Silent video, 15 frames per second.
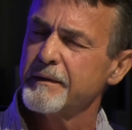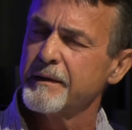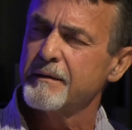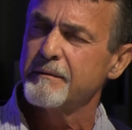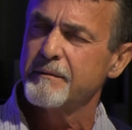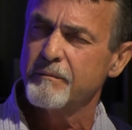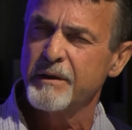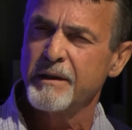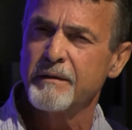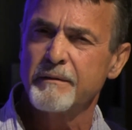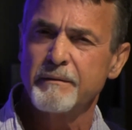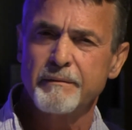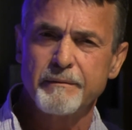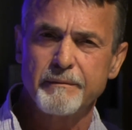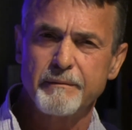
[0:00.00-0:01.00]
That
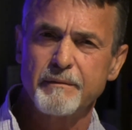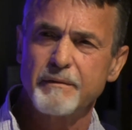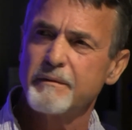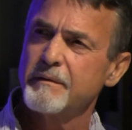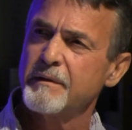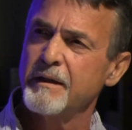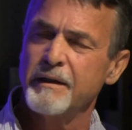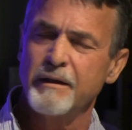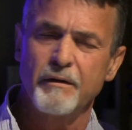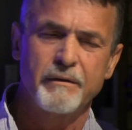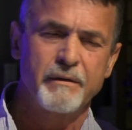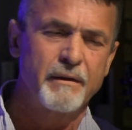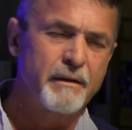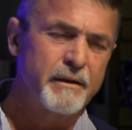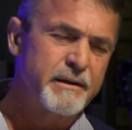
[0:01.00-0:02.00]
when
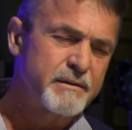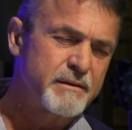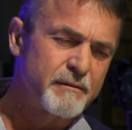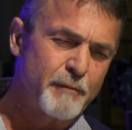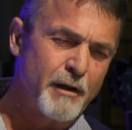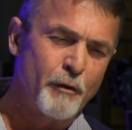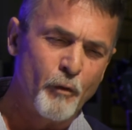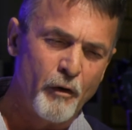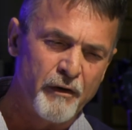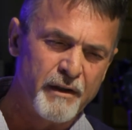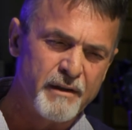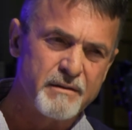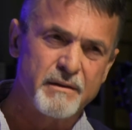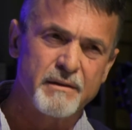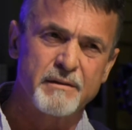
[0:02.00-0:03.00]
the least of my
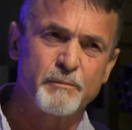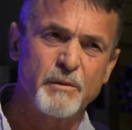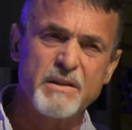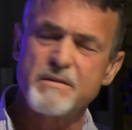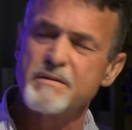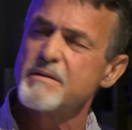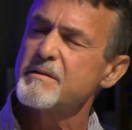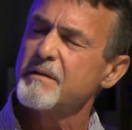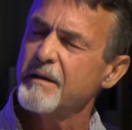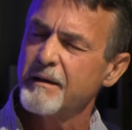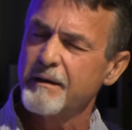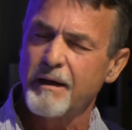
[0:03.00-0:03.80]
worries is business.